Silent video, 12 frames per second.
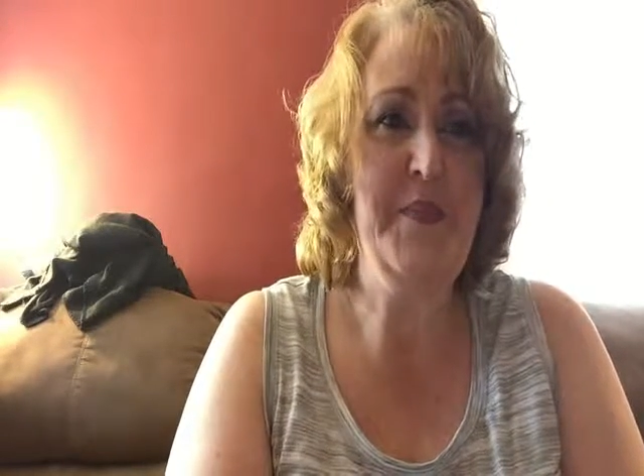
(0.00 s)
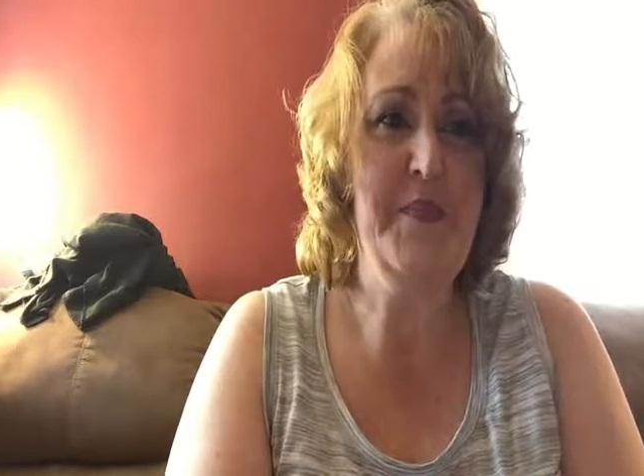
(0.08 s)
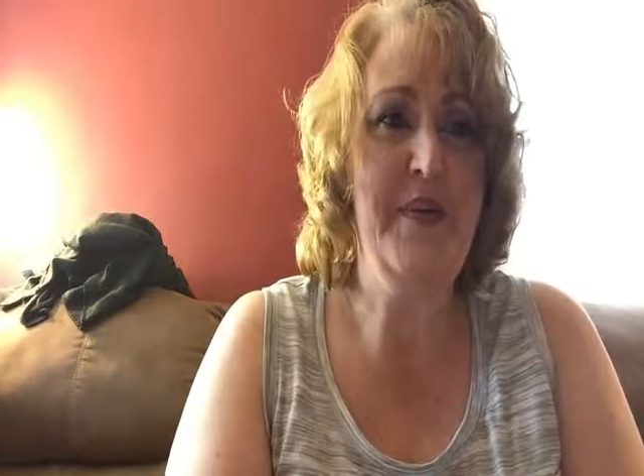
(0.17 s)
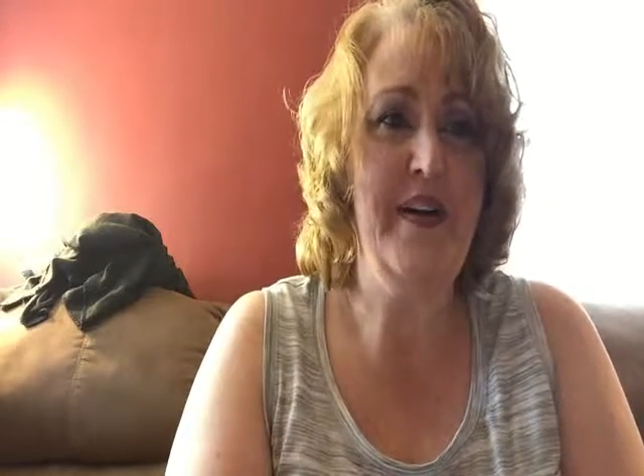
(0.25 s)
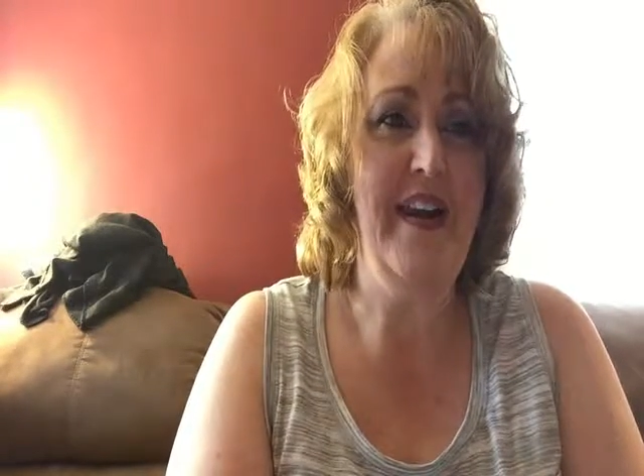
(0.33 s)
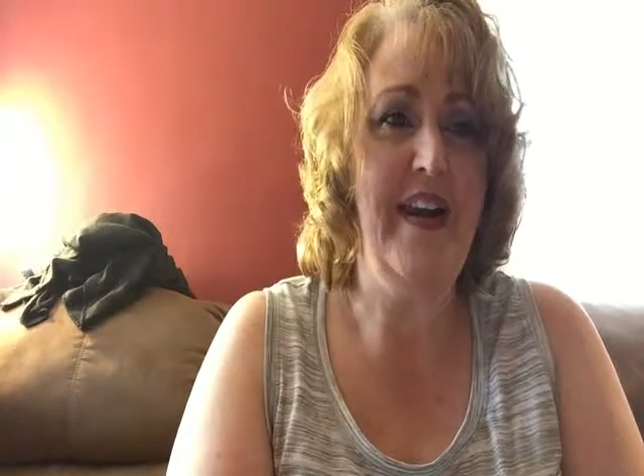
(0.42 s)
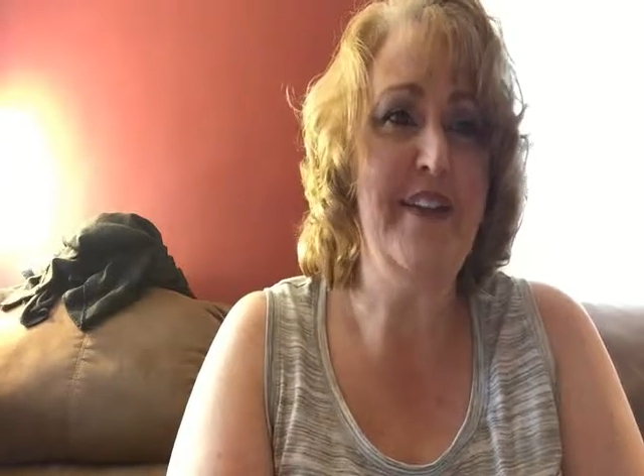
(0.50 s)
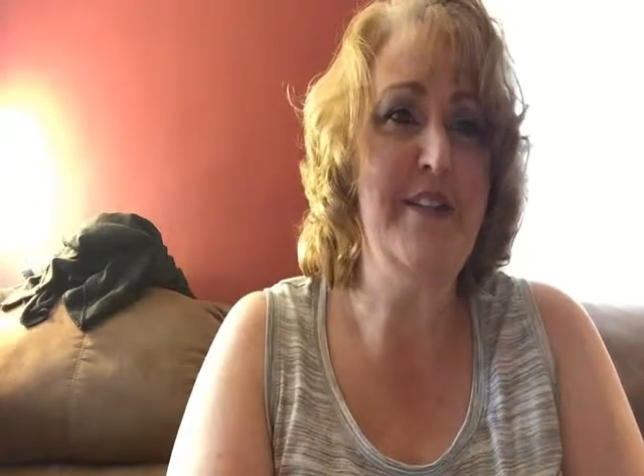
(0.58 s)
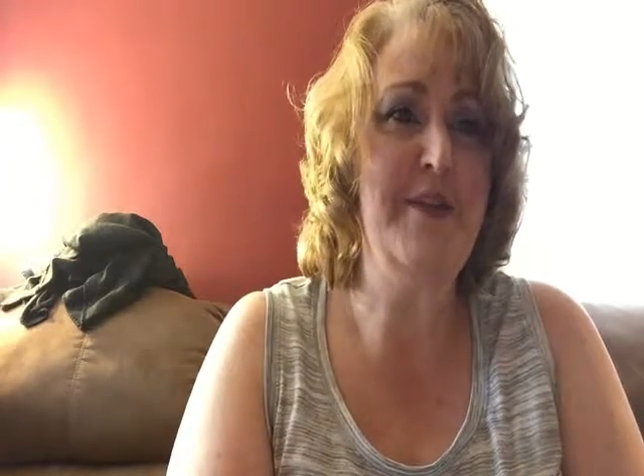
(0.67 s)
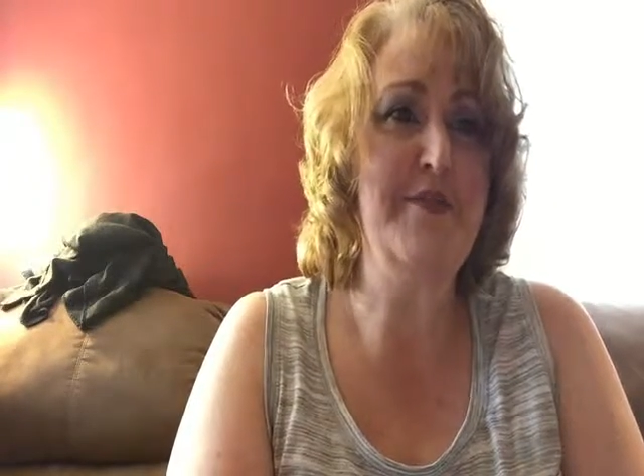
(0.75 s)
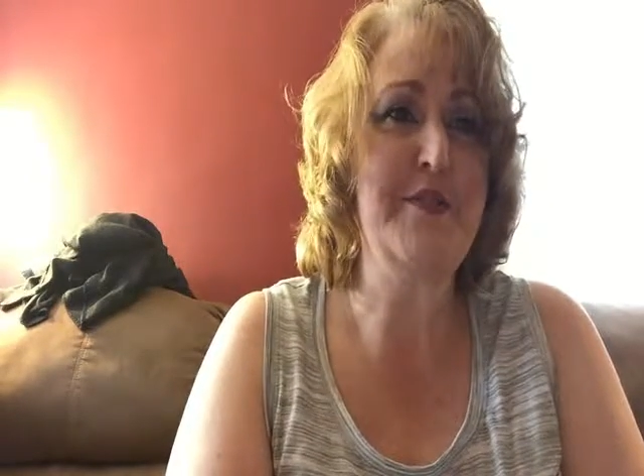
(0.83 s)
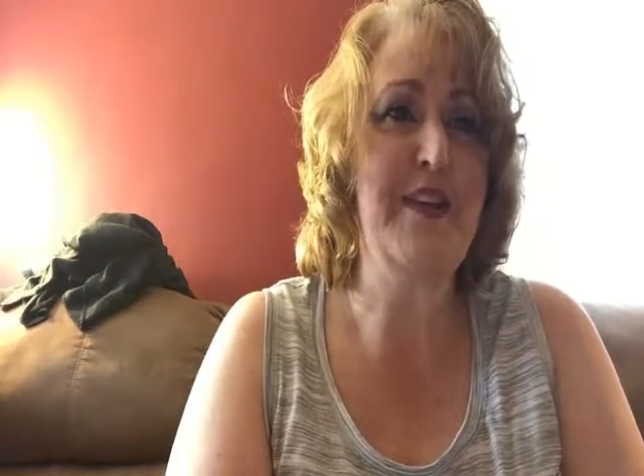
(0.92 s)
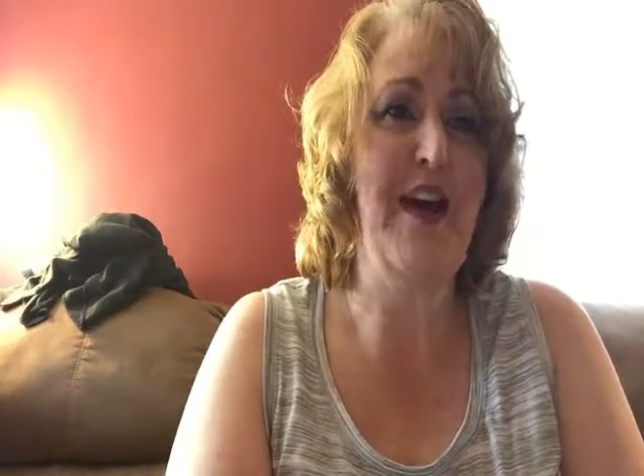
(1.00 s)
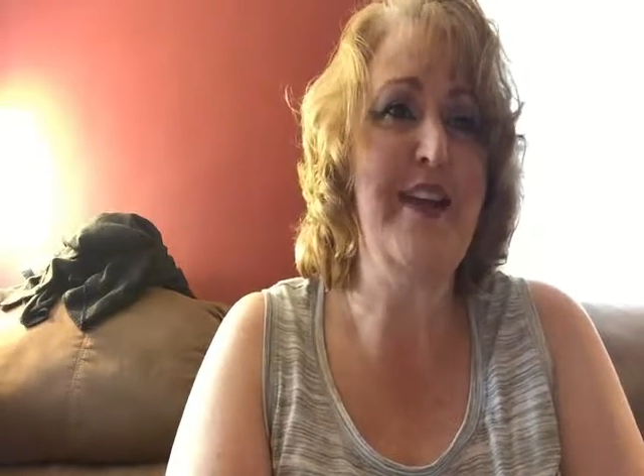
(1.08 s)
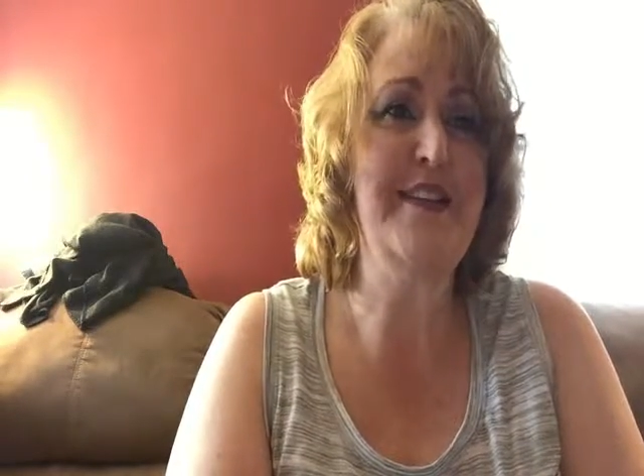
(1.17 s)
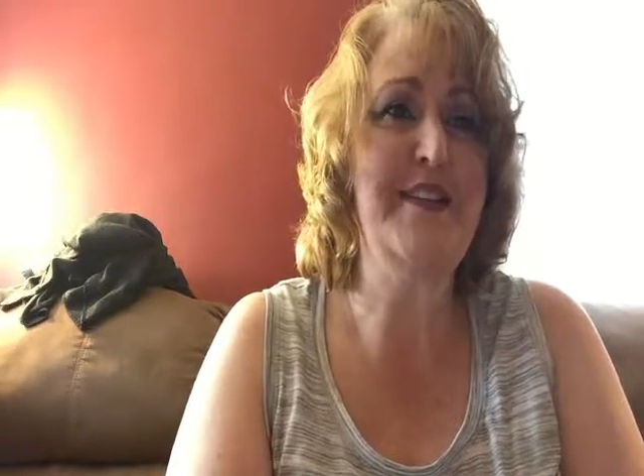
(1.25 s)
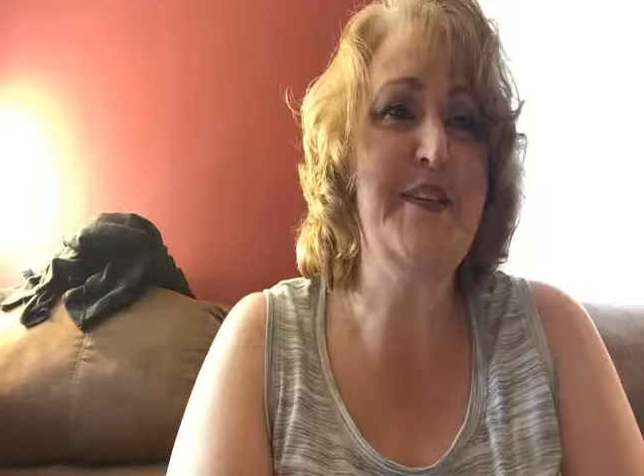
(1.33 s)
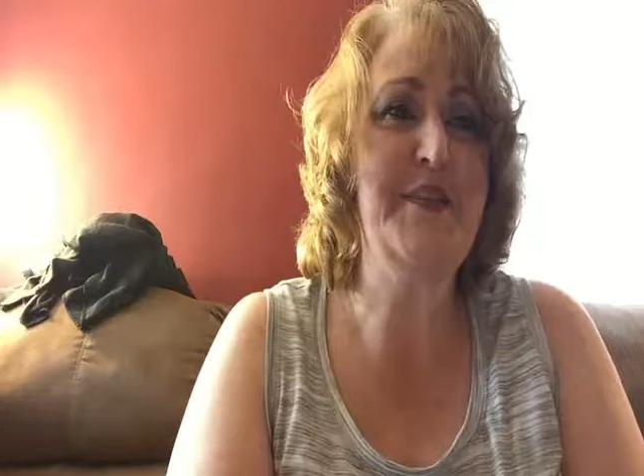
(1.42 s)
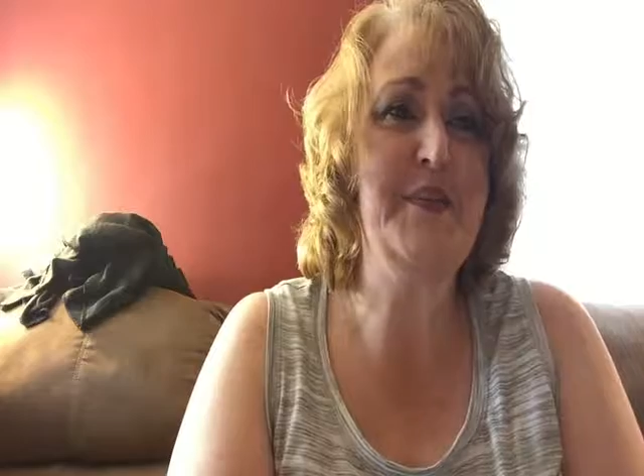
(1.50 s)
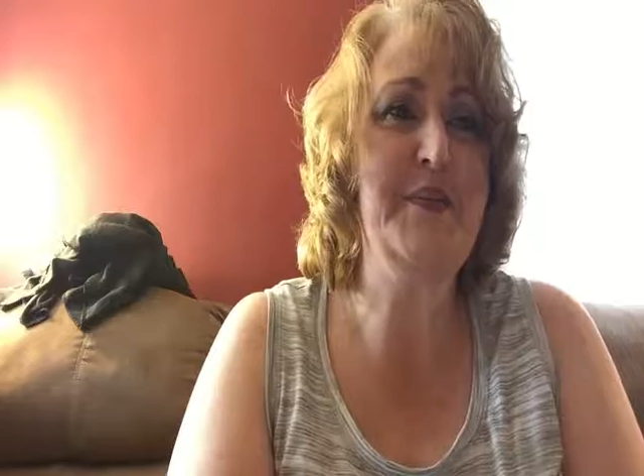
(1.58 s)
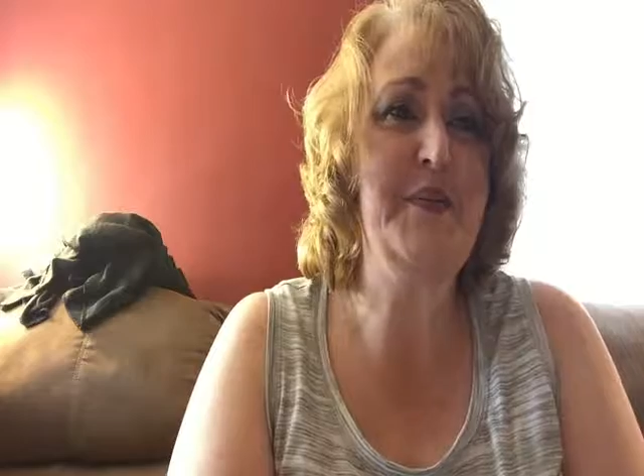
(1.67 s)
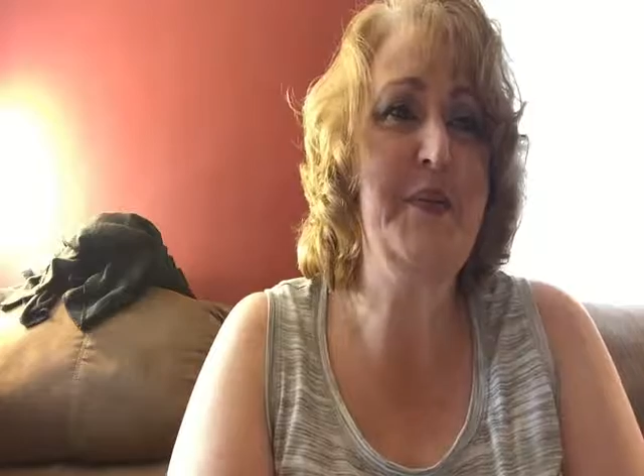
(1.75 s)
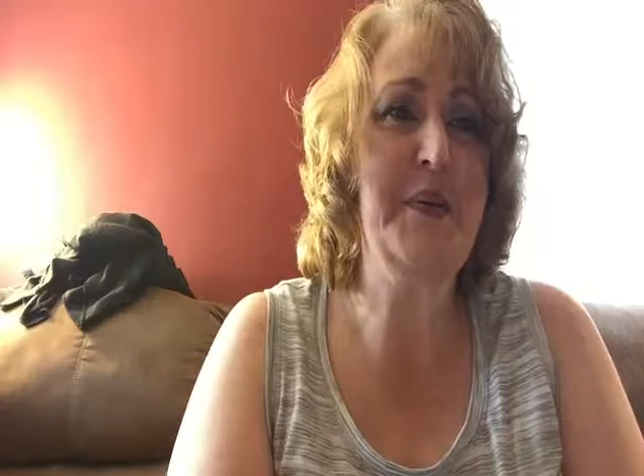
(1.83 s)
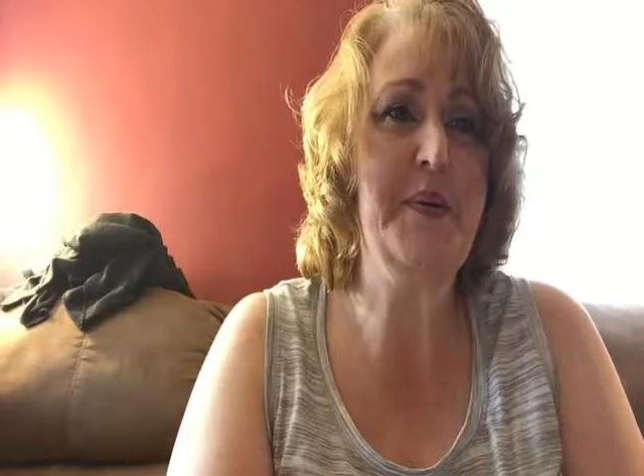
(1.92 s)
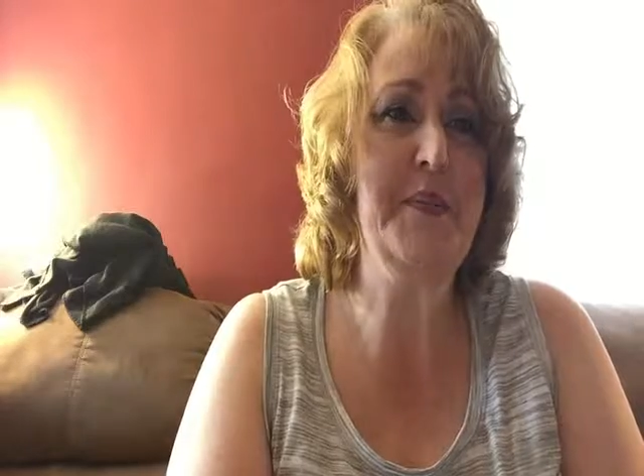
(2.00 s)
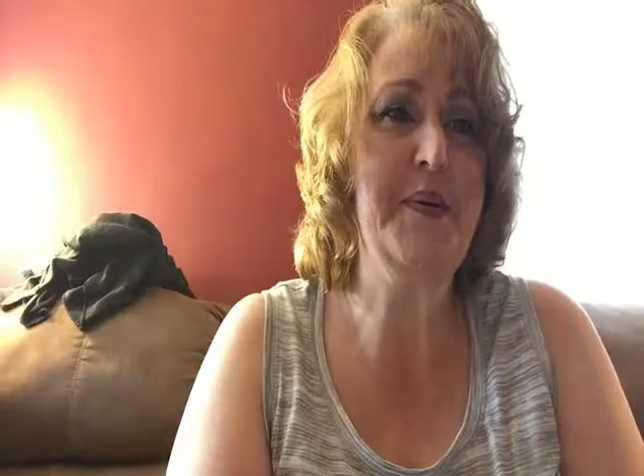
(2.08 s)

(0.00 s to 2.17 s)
but I chose not to